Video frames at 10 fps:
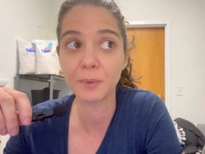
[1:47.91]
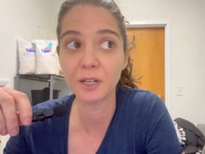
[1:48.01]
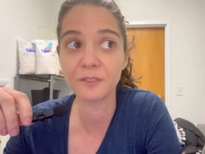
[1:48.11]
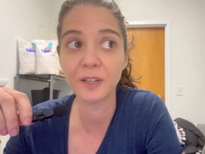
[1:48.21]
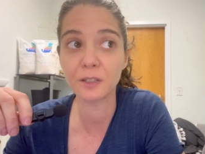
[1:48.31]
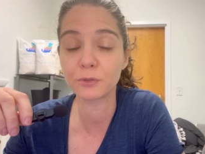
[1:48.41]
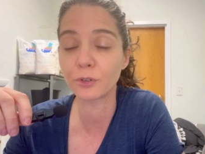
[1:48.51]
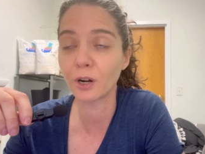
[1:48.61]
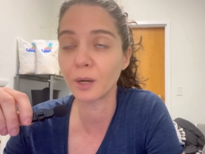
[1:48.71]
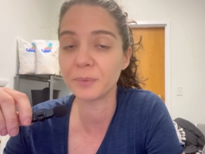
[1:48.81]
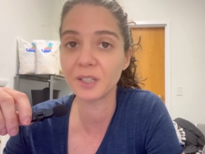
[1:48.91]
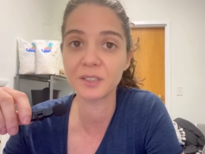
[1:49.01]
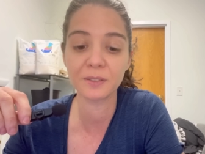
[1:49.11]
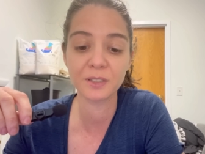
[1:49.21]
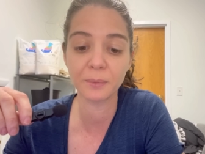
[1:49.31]
I'm not a fan of raw
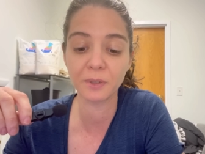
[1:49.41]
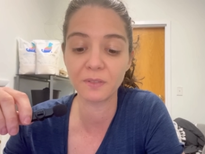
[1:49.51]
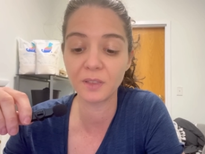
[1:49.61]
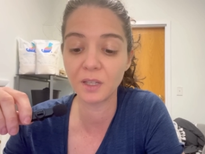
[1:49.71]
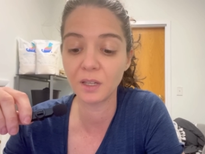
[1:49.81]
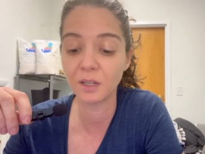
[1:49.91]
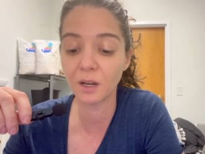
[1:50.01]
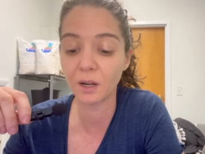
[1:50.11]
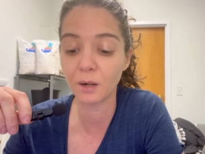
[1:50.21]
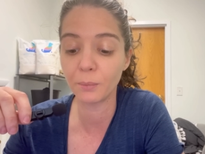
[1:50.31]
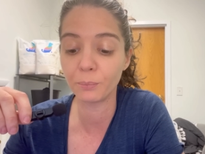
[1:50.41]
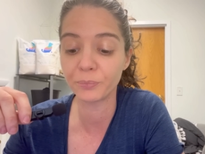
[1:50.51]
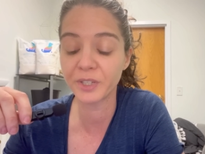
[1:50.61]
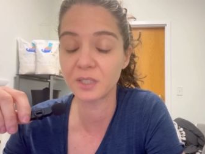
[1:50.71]
because of some of the um,